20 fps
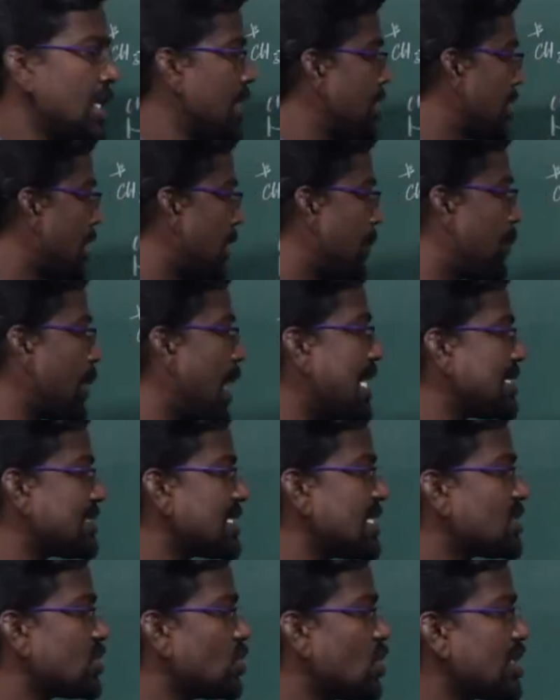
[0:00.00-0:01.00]
The
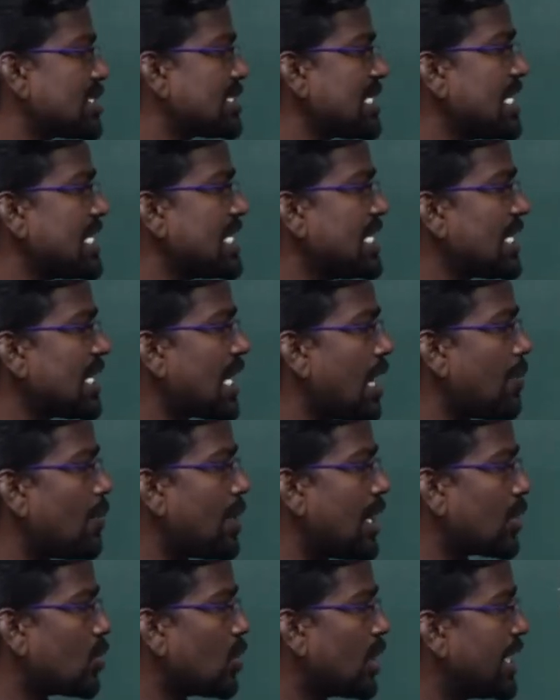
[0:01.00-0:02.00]
process known as
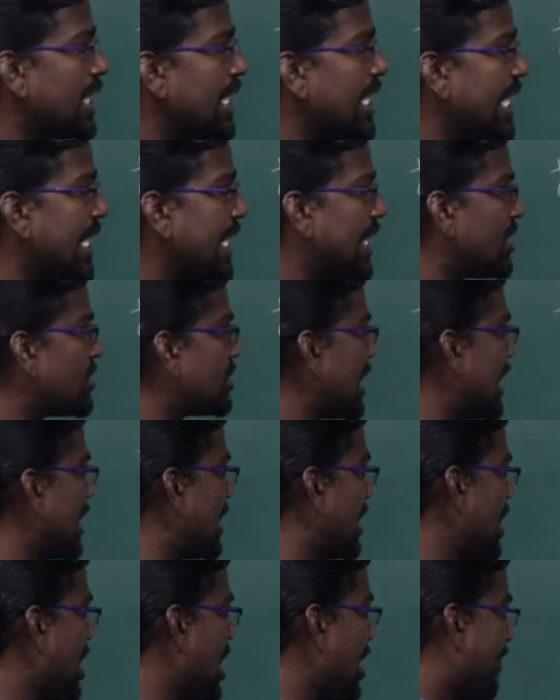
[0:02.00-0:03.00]
intramolecular
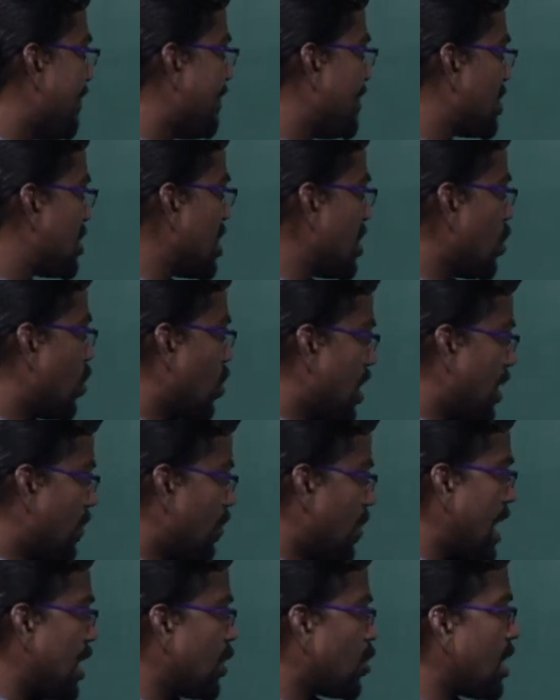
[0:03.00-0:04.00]
dehydration within one
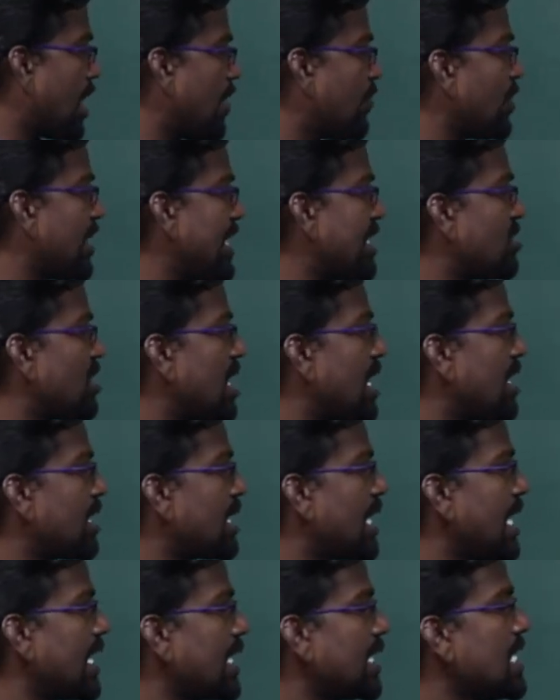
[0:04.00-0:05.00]
molecule of ethyl
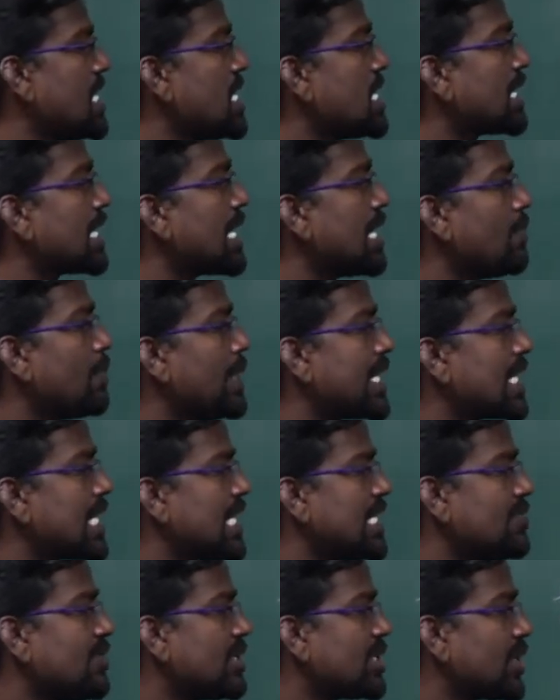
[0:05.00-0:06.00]
alcohol can be
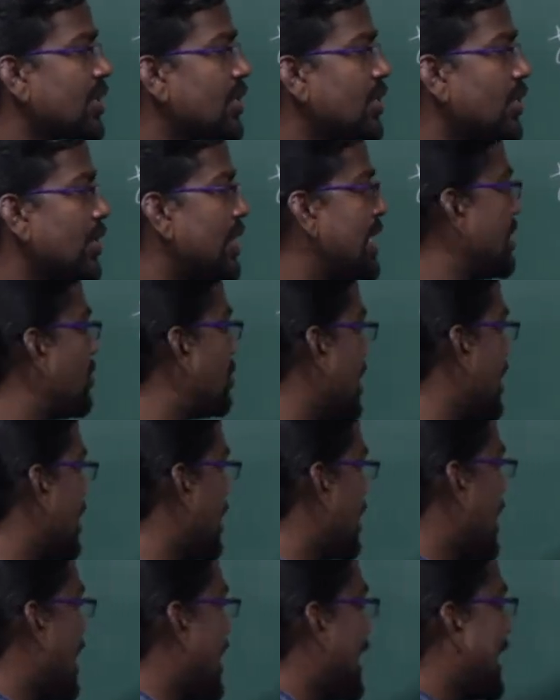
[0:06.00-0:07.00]
converted into
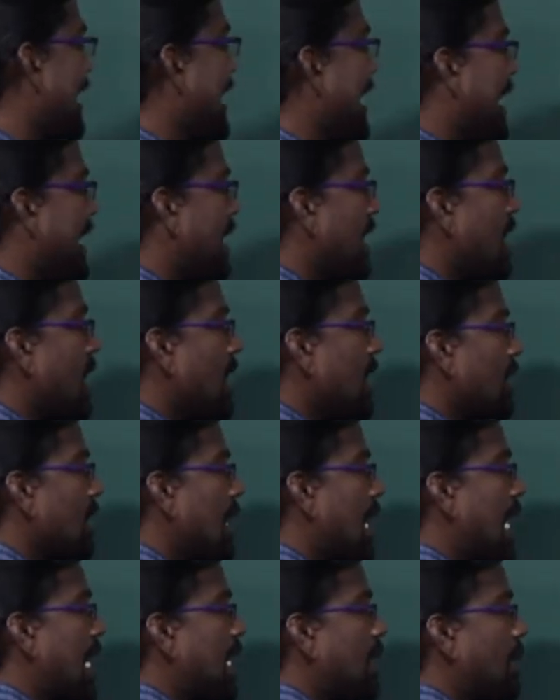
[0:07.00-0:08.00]
ethene. Here
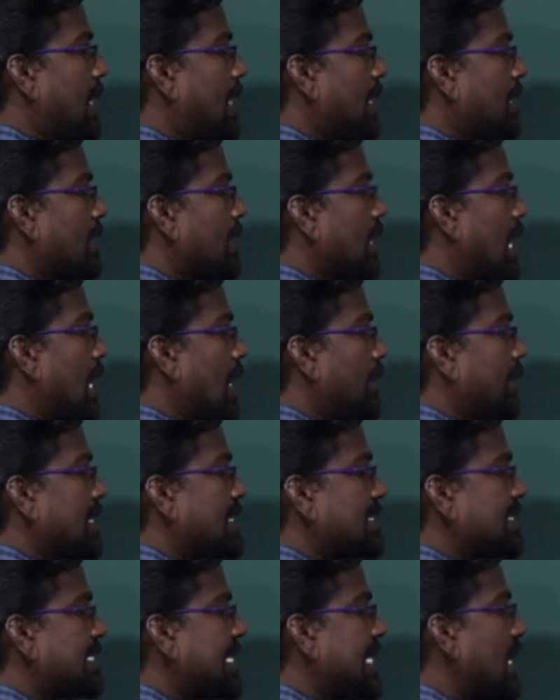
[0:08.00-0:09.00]
carbon carbon
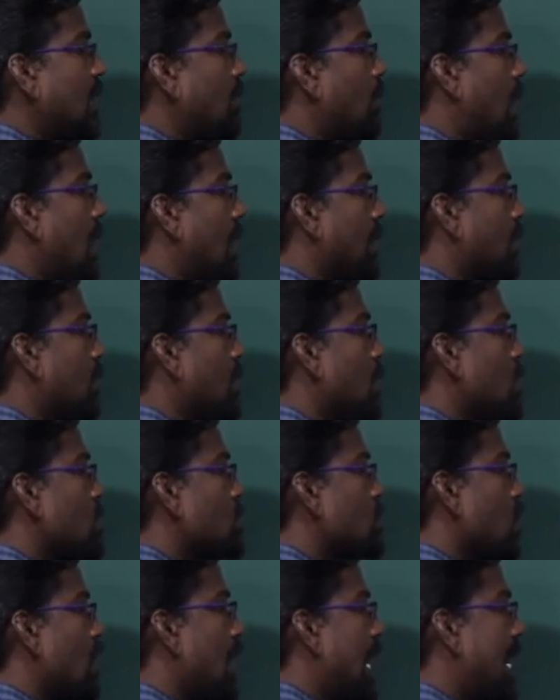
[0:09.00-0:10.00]
single bond.
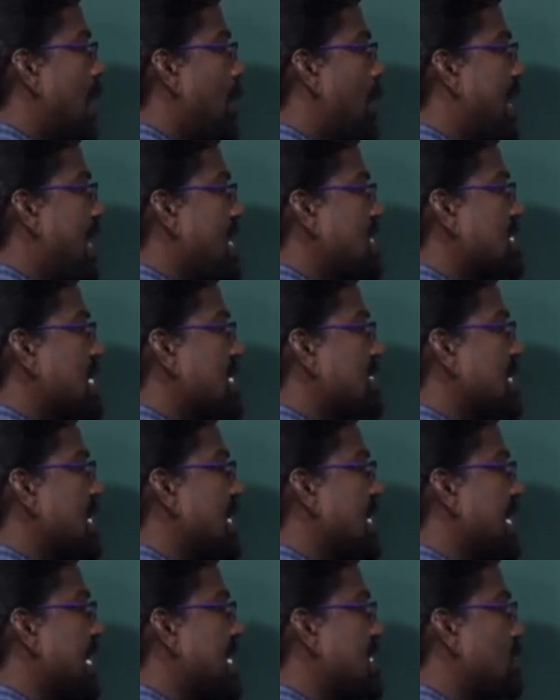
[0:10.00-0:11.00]
So
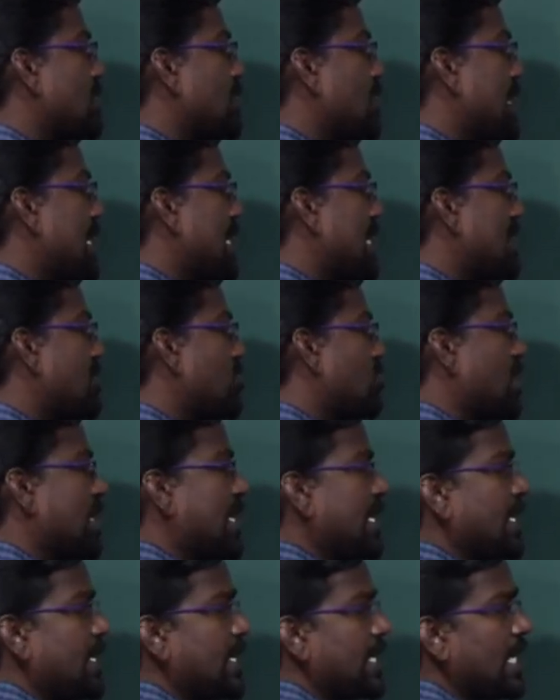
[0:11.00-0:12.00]
hybridization
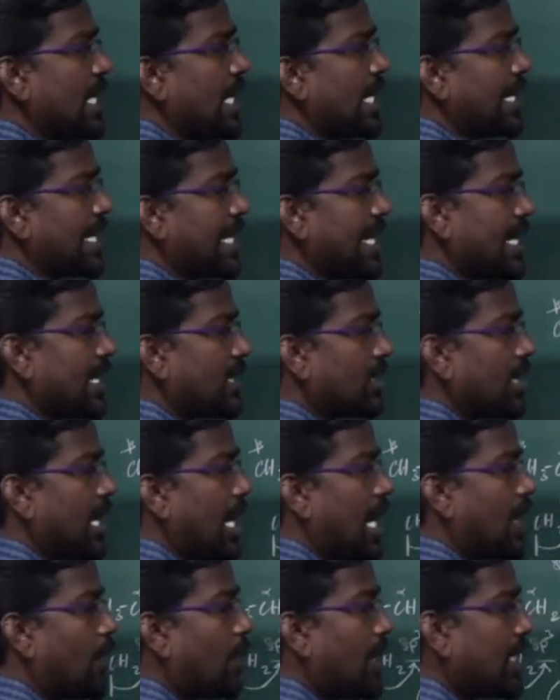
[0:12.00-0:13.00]
sp3. Here
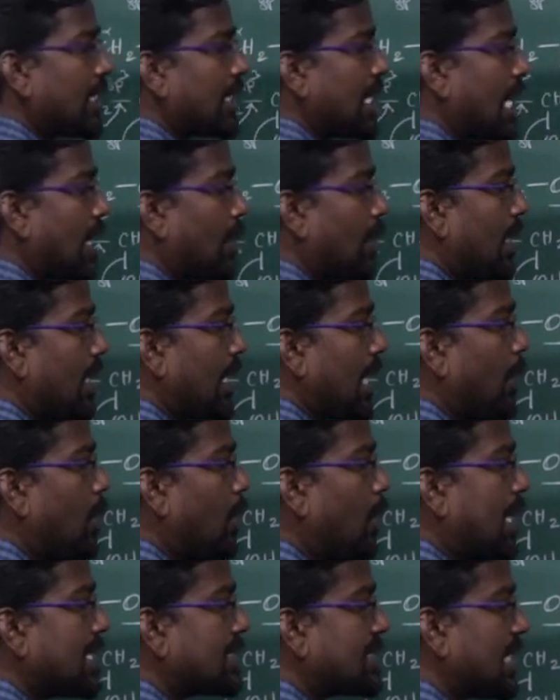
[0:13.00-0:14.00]
carbon carbon double
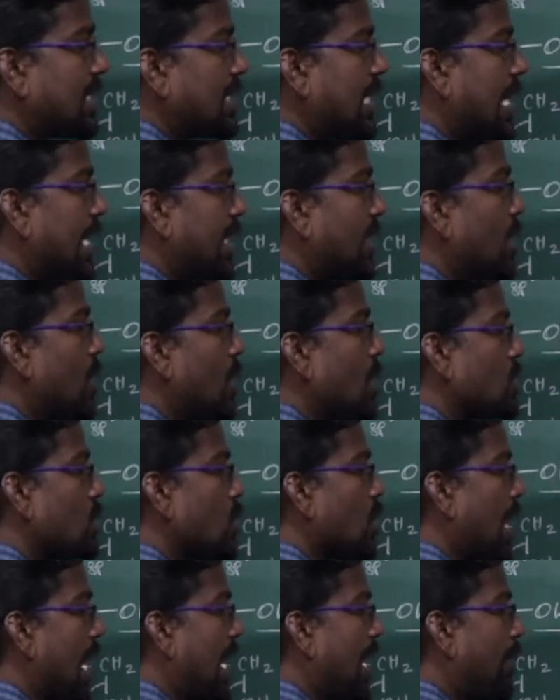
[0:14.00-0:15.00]
bonds are there. So
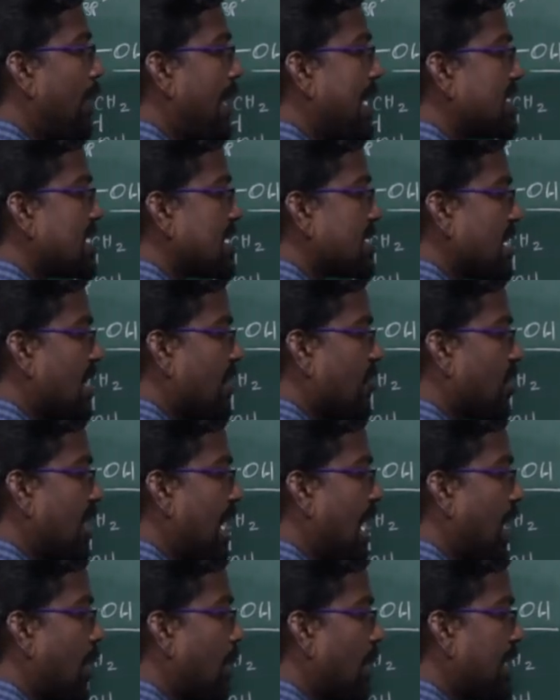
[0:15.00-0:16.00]
hybridization of
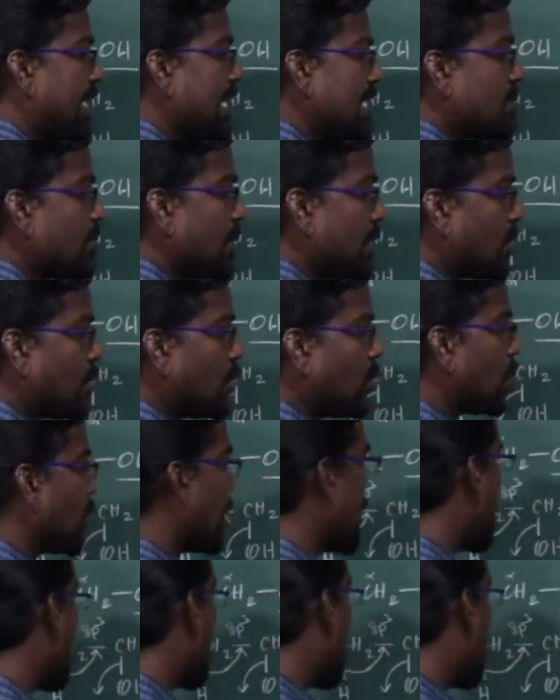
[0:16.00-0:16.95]
carbon sp2.